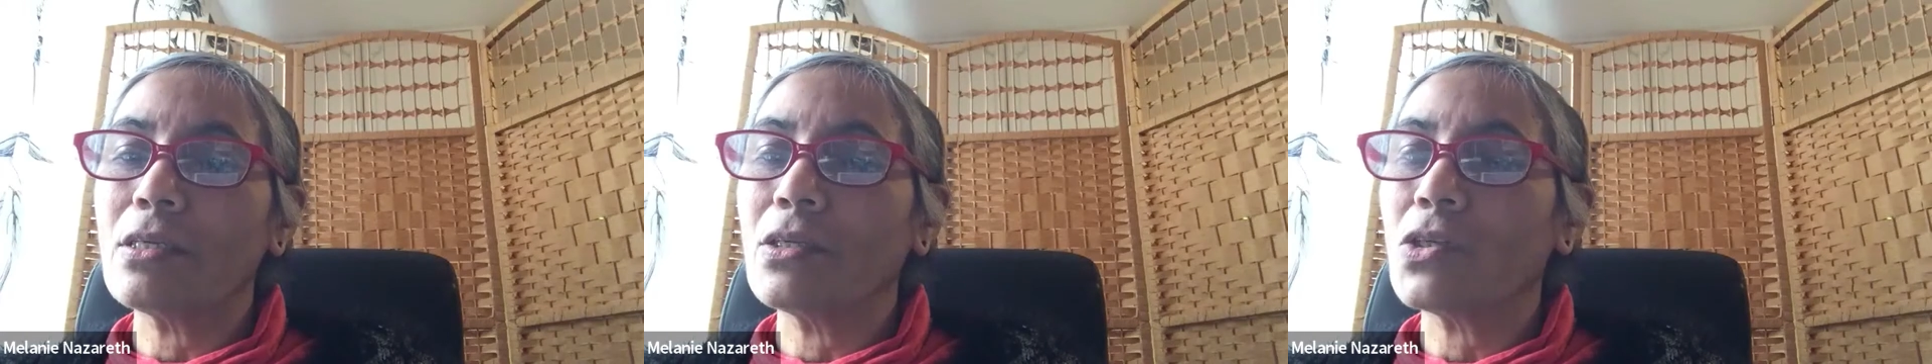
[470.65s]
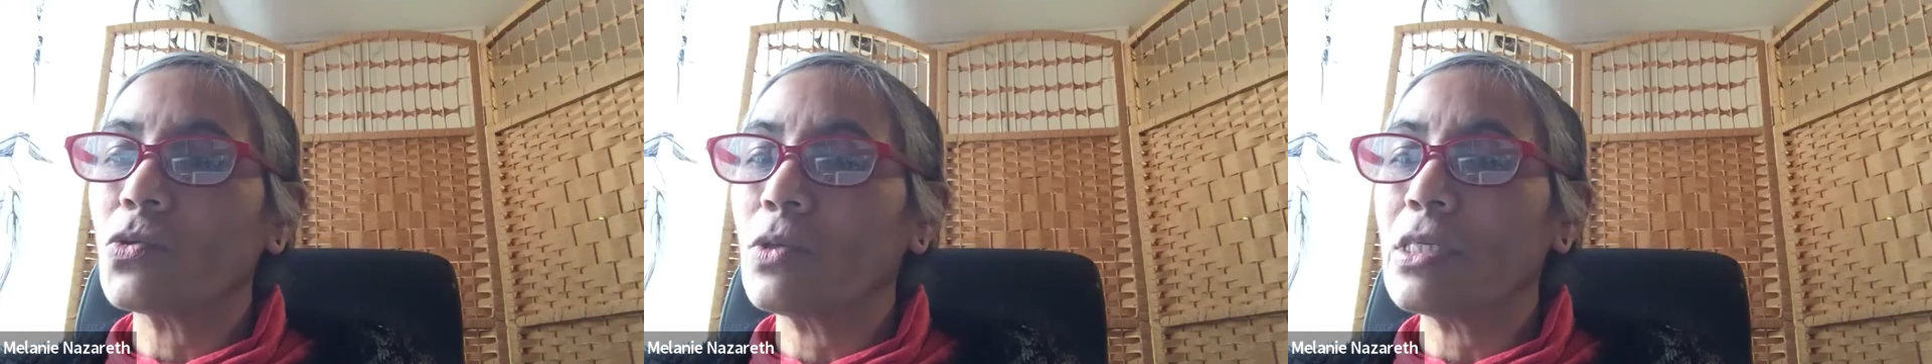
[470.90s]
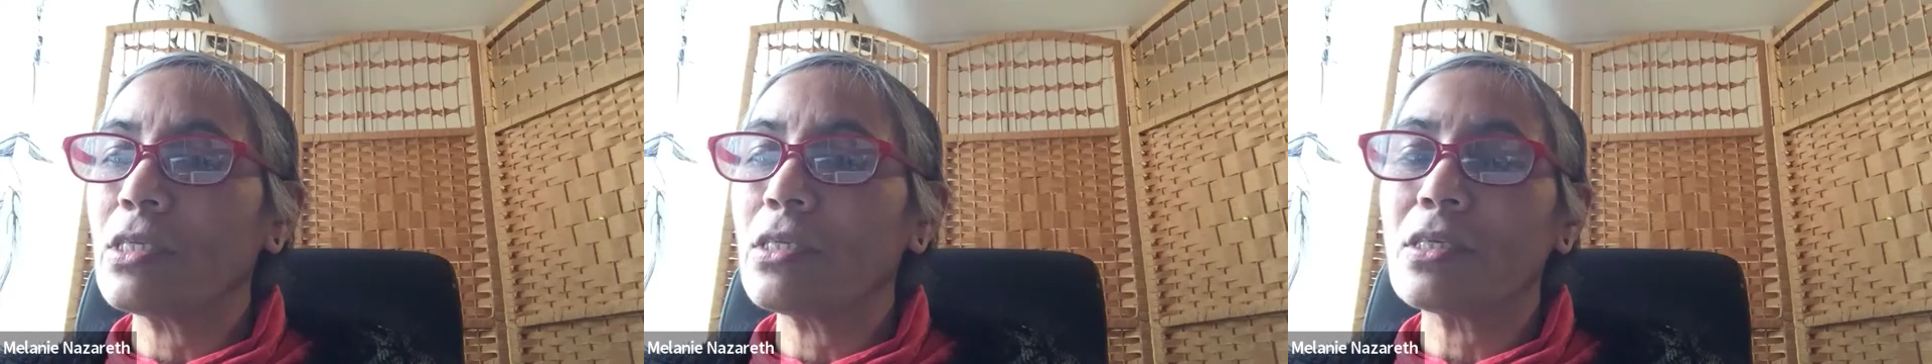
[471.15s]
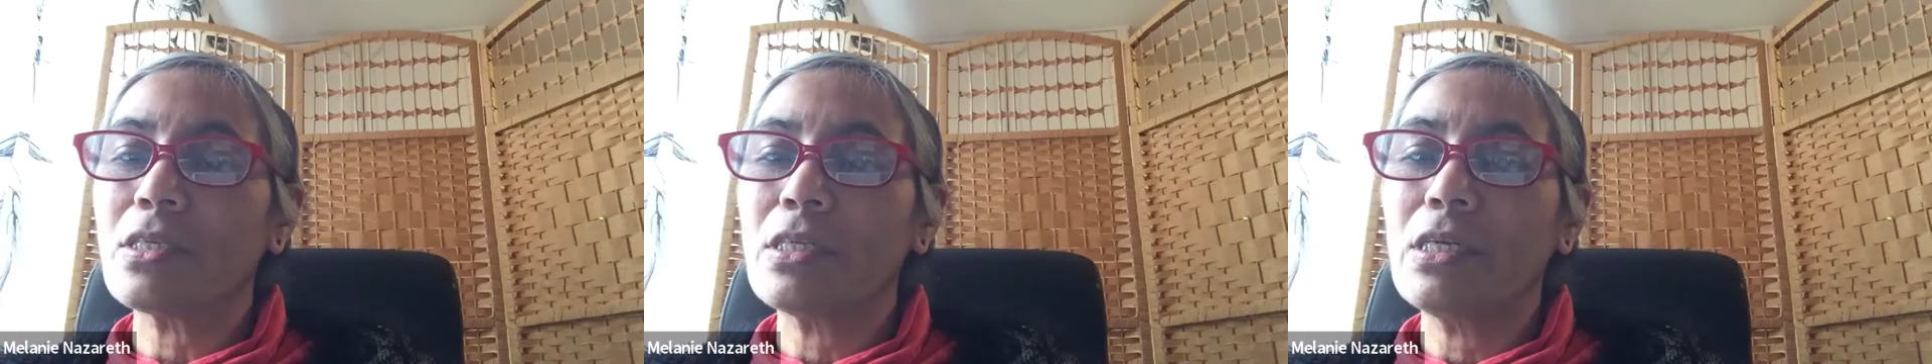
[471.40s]
in
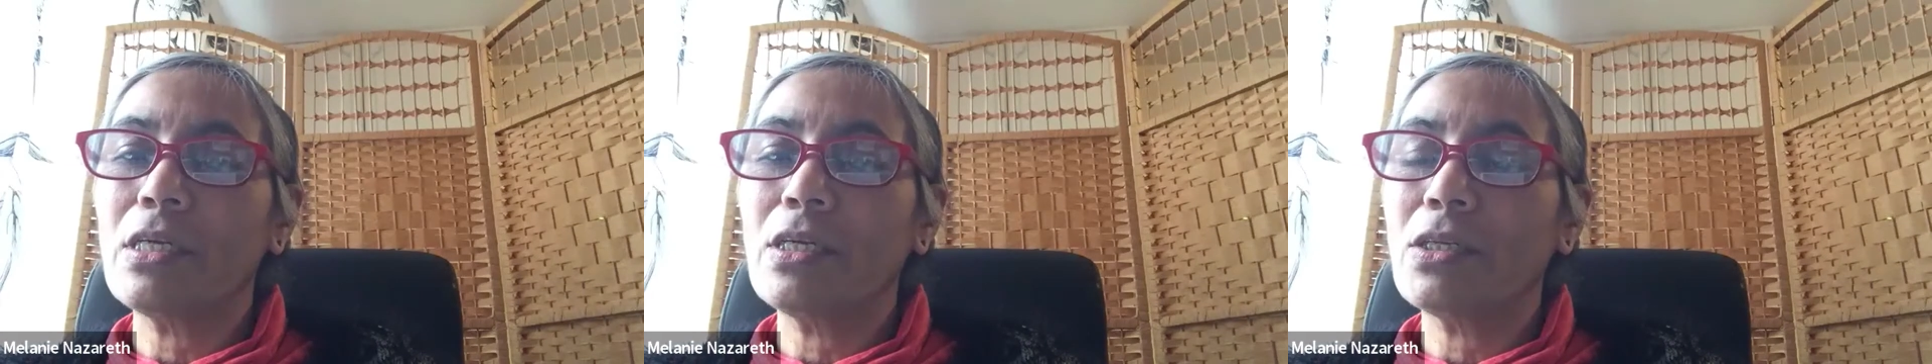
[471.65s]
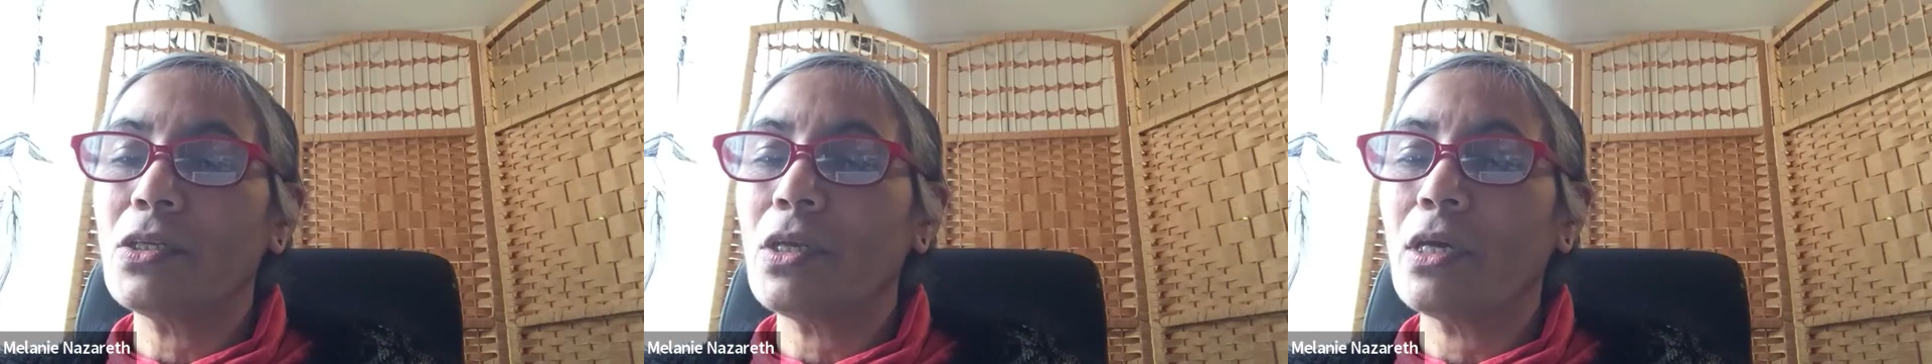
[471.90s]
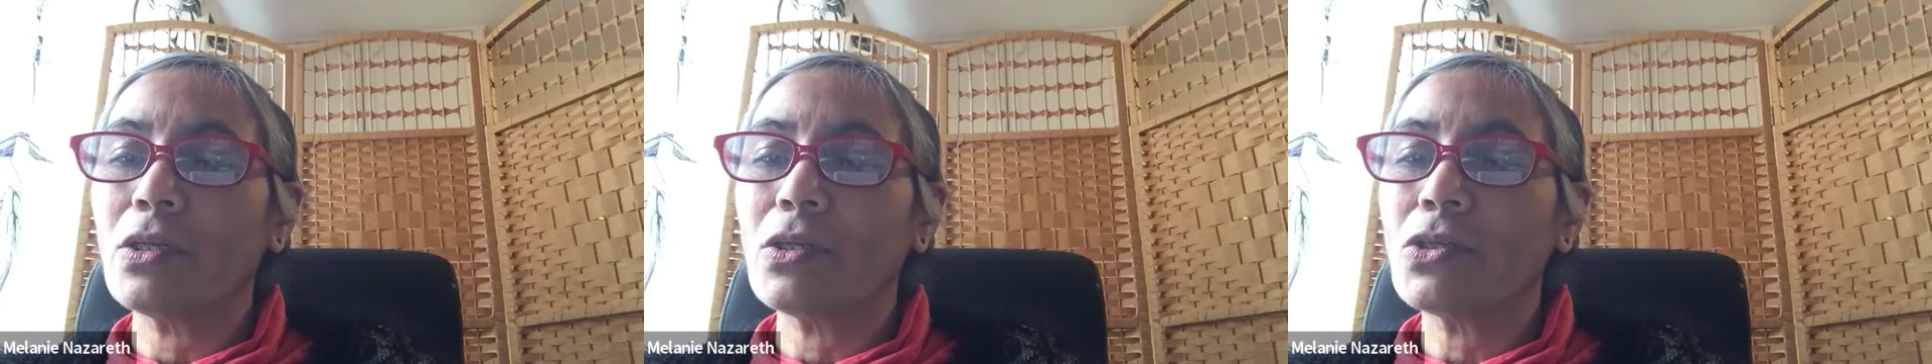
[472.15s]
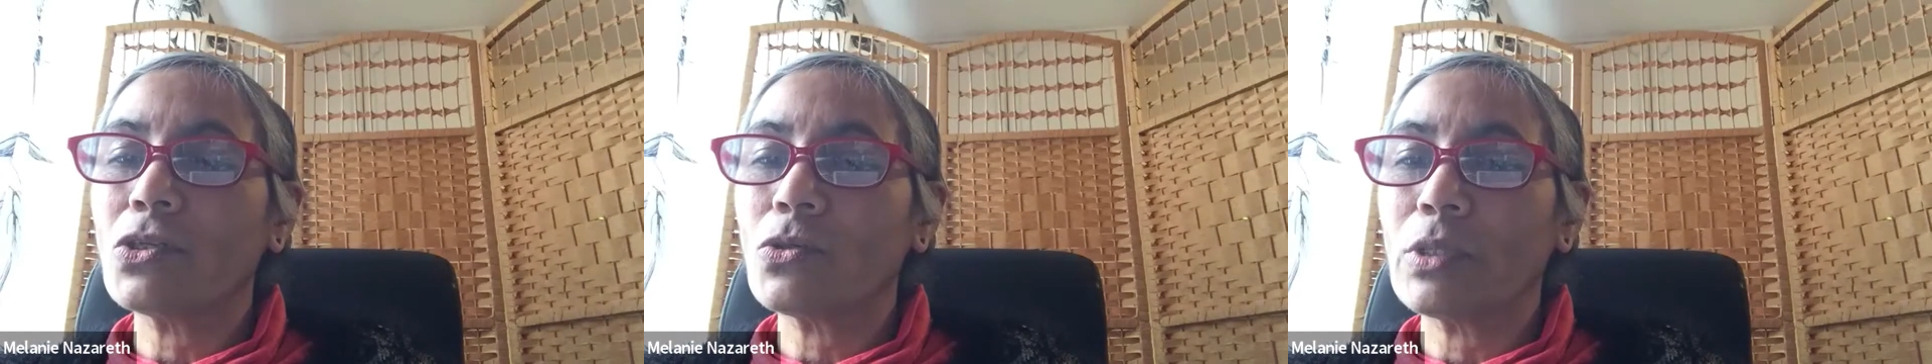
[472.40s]
2016
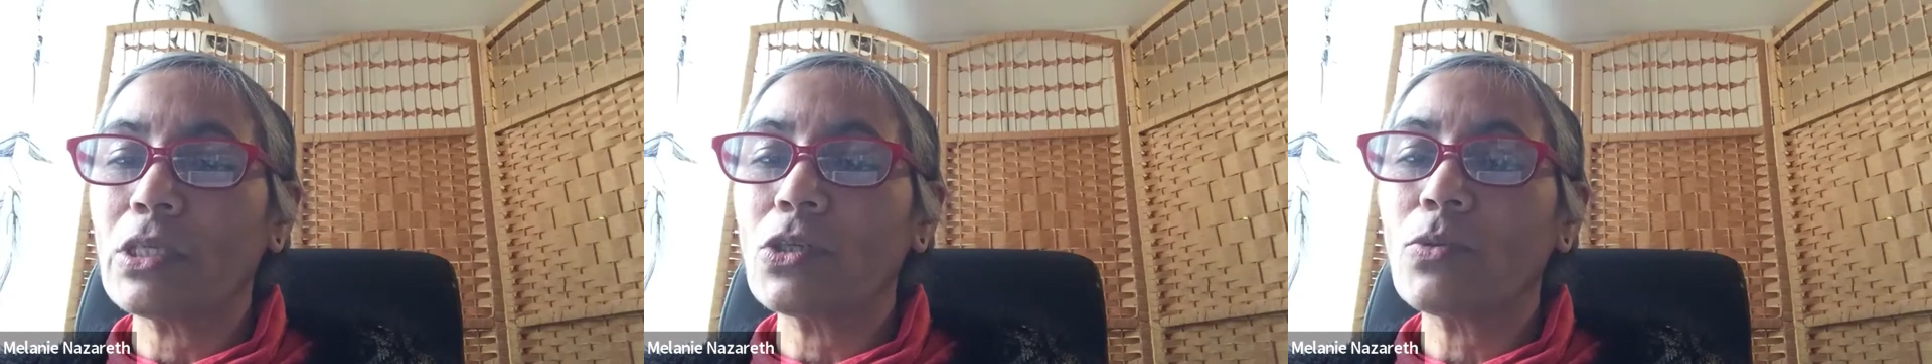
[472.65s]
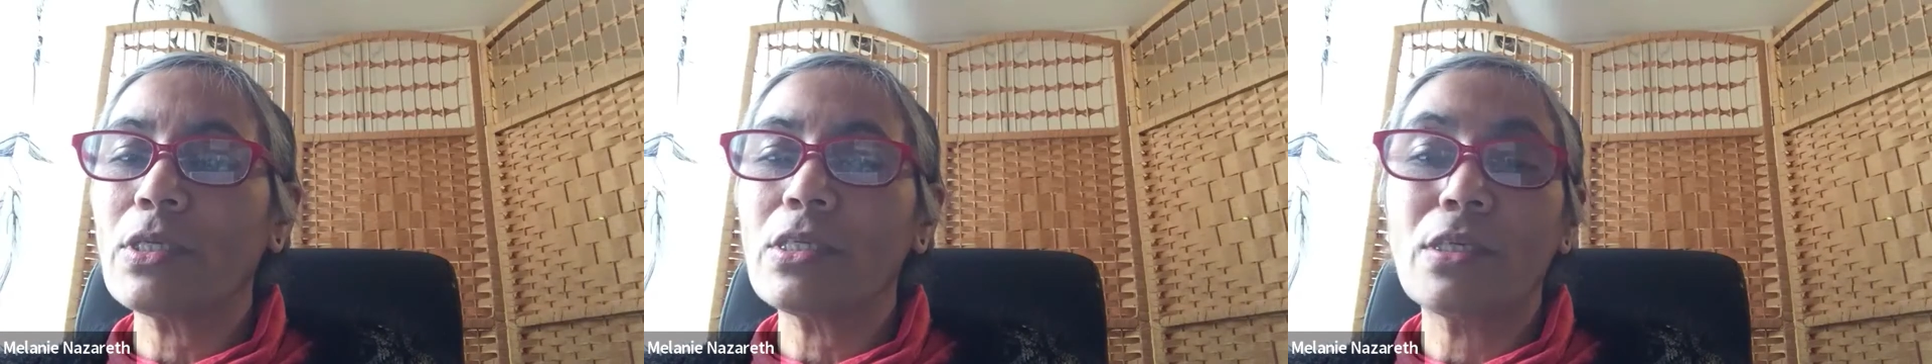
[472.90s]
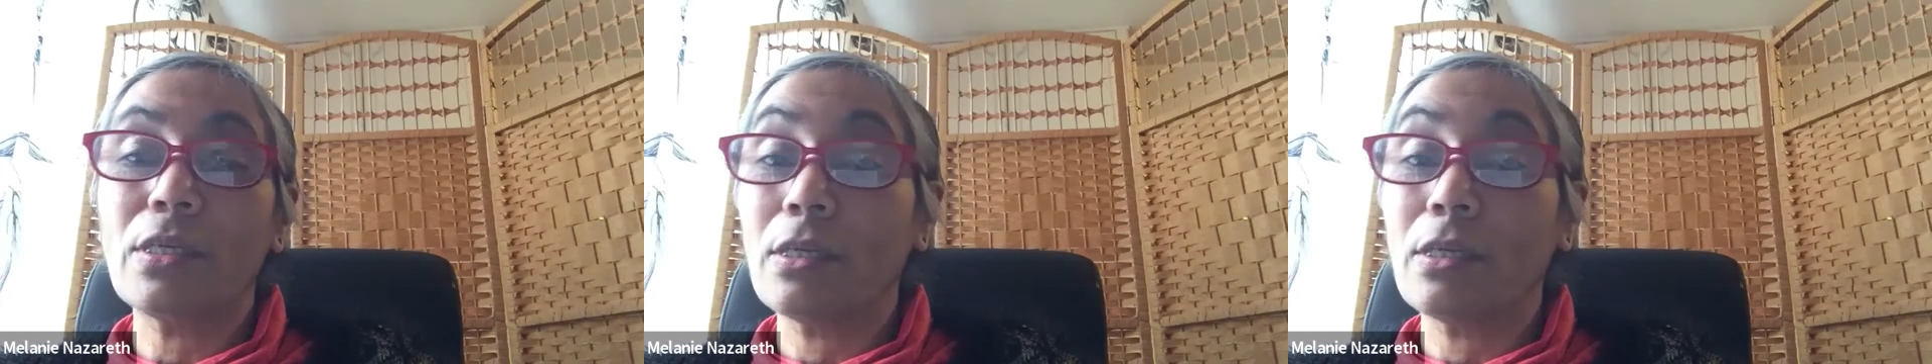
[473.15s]
and 2020,